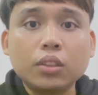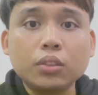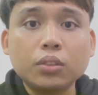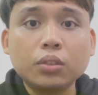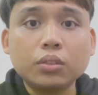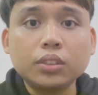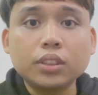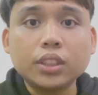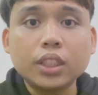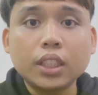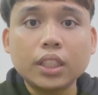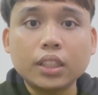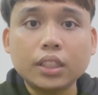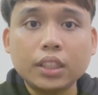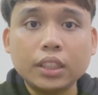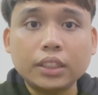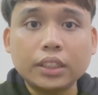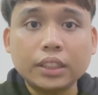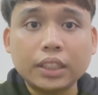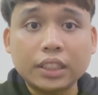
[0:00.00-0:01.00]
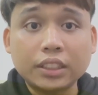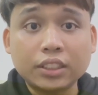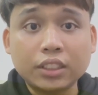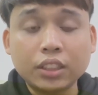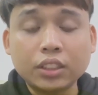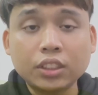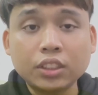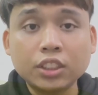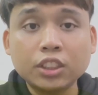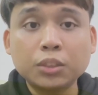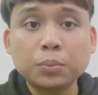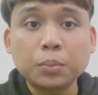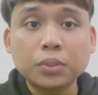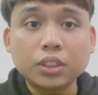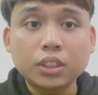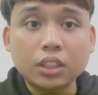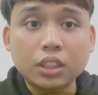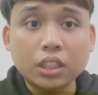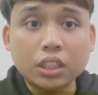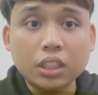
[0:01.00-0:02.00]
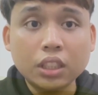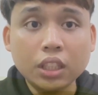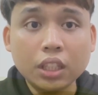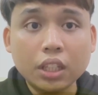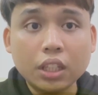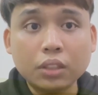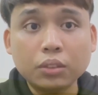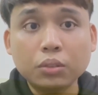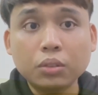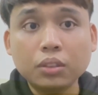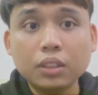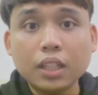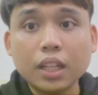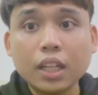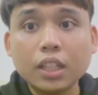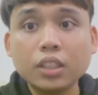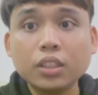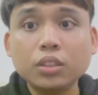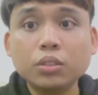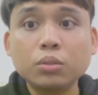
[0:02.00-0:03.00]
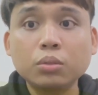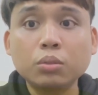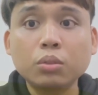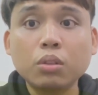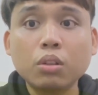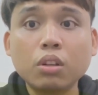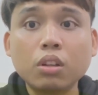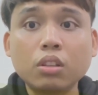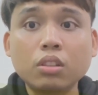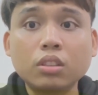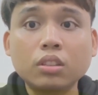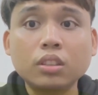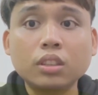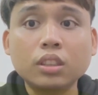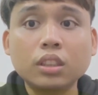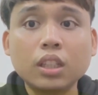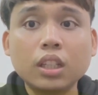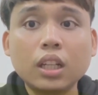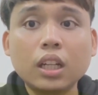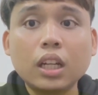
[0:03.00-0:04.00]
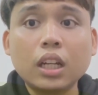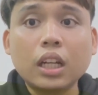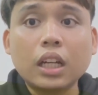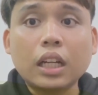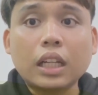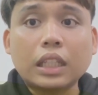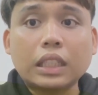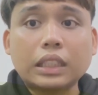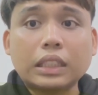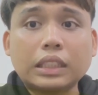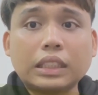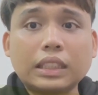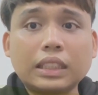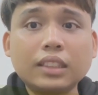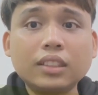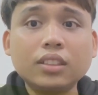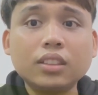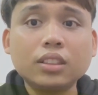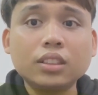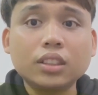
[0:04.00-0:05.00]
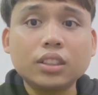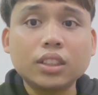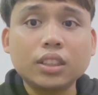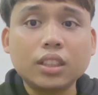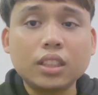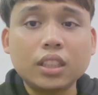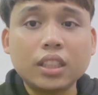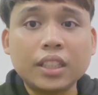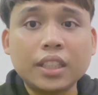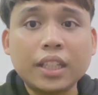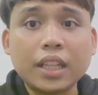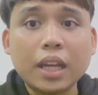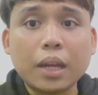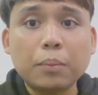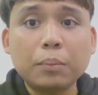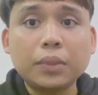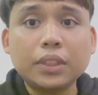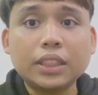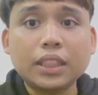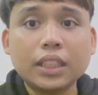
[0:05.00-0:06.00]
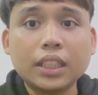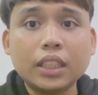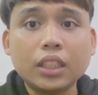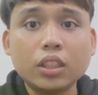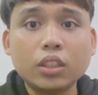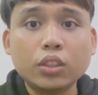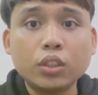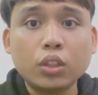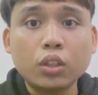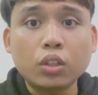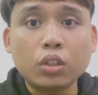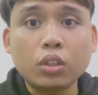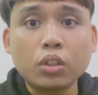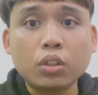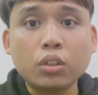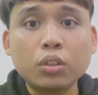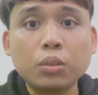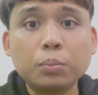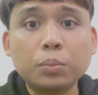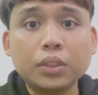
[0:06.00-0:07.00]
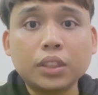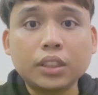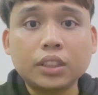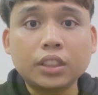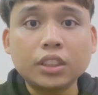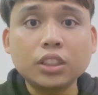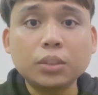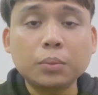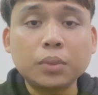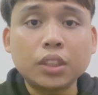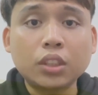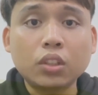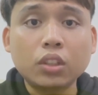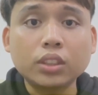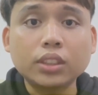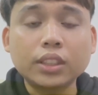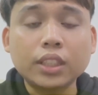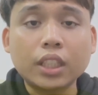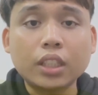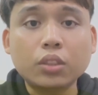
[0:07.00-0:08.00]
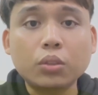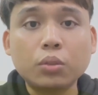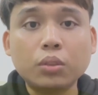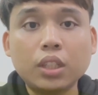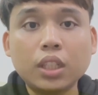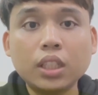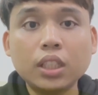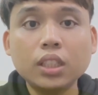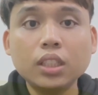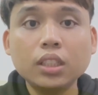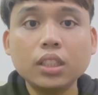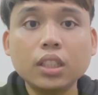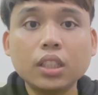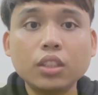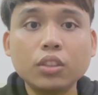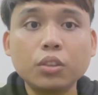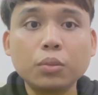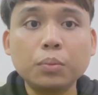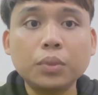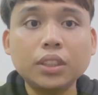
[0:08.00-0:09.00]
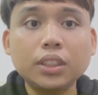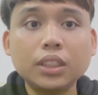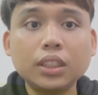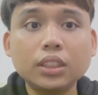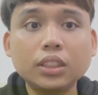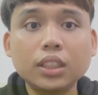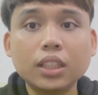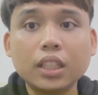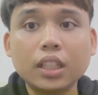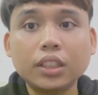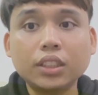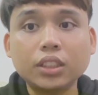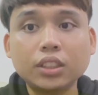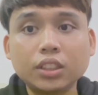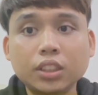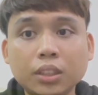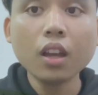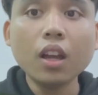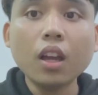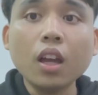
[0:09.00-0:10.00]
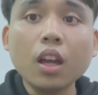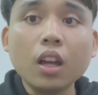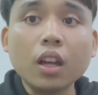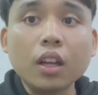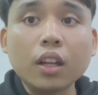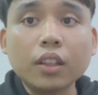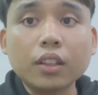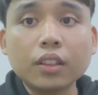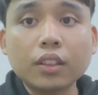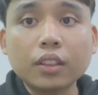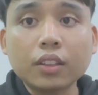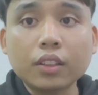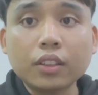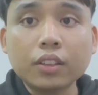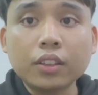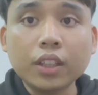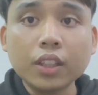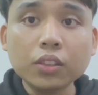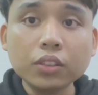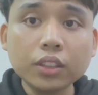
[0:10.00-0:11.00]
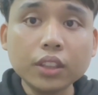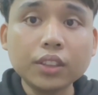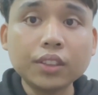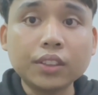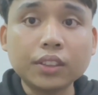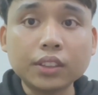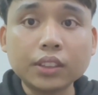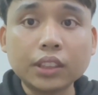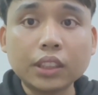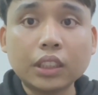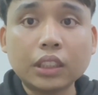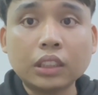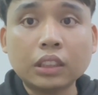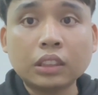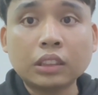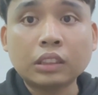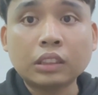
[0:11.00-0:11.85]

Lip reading: Don't take these strategies personally, and don't lie to or intentionally mislead your competitors, because that could hurt your business relationship. Negotiators in